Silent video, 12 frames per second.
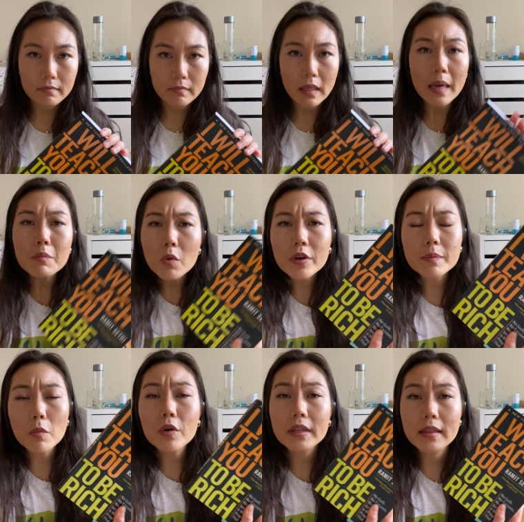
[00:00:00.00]
And
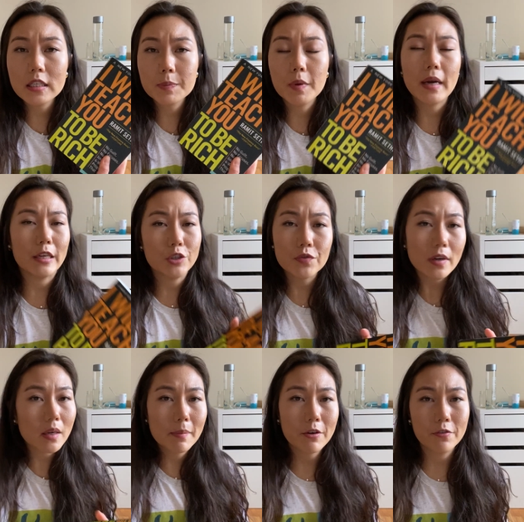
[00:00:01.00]
more than this book, I just
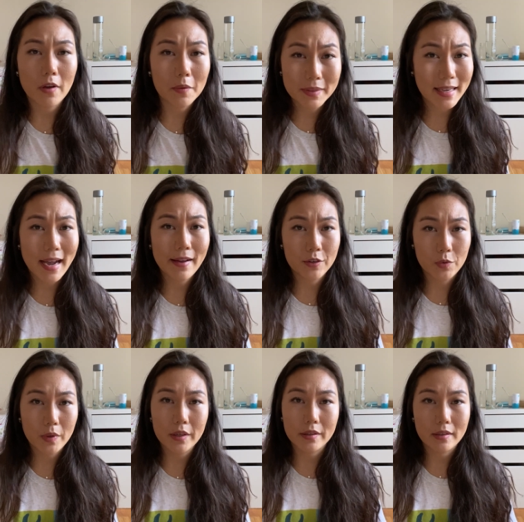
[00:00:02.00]
recommend following the guy on
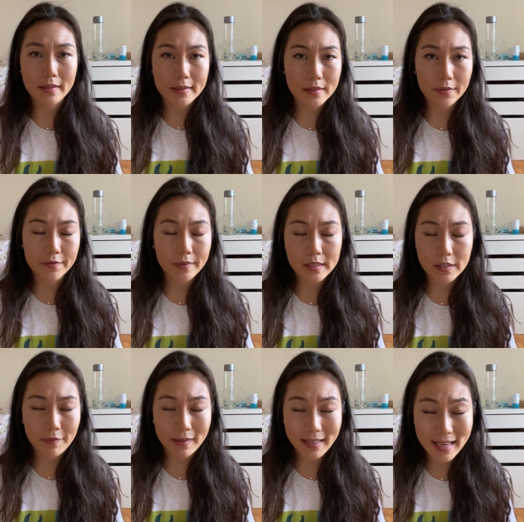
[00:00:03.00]
Twitter. He's a
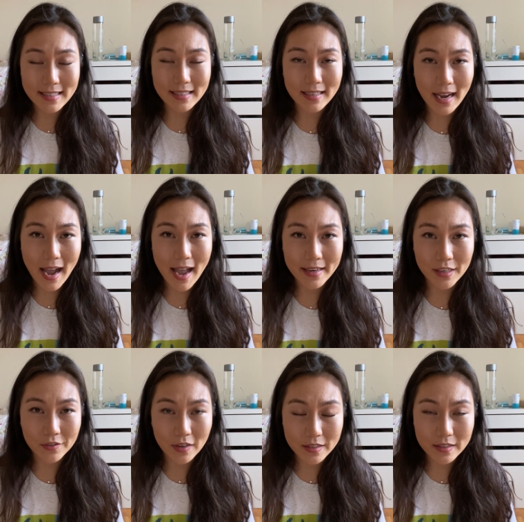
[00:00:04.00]
fantastic guy, and he
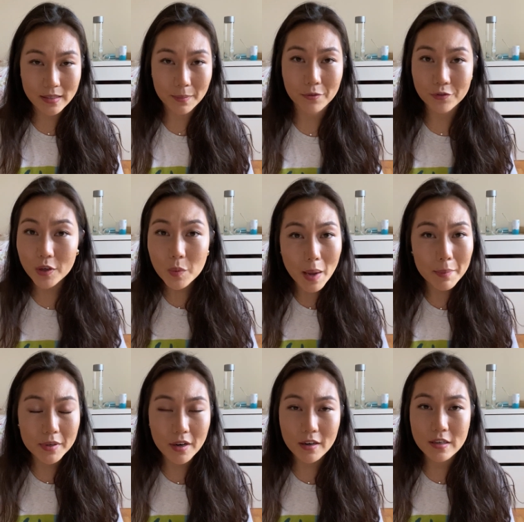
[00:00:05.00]
runs some free
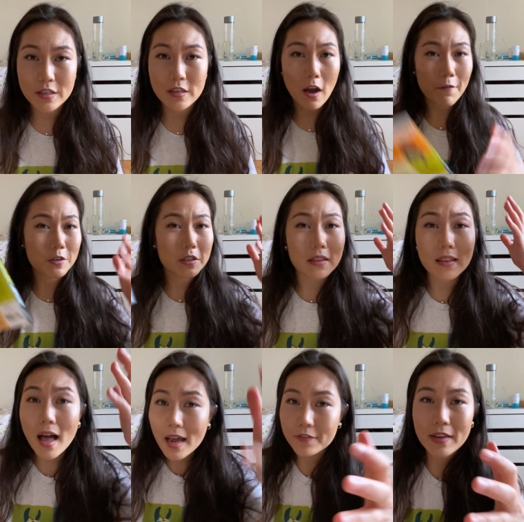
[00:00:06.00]
webinars. He offers a
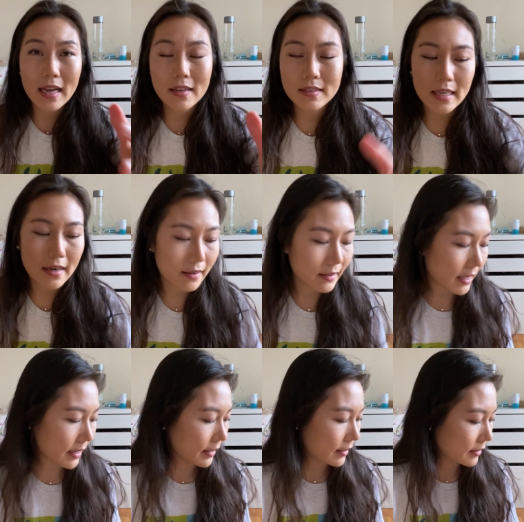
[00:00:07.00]
lot of content
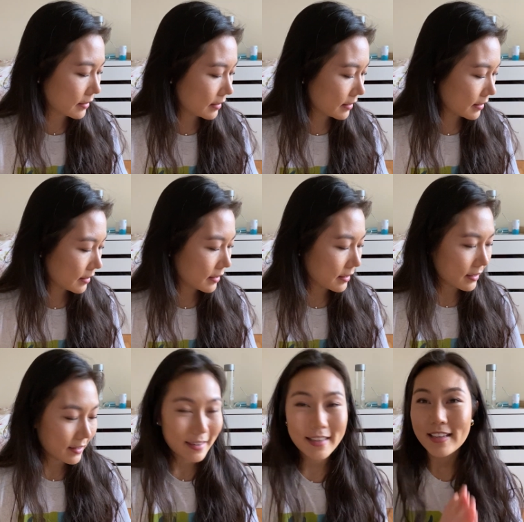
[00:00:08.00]
online.
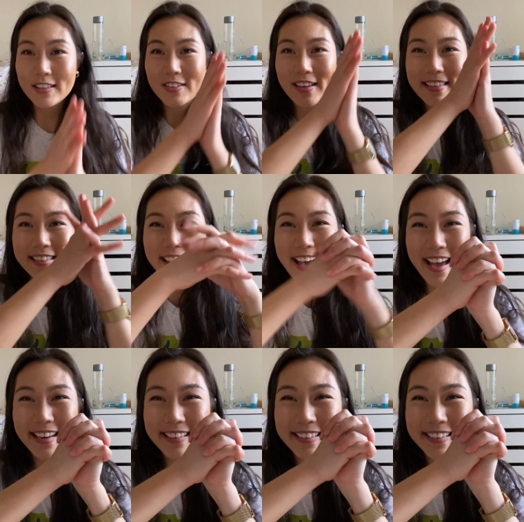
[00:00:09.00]
So that's that.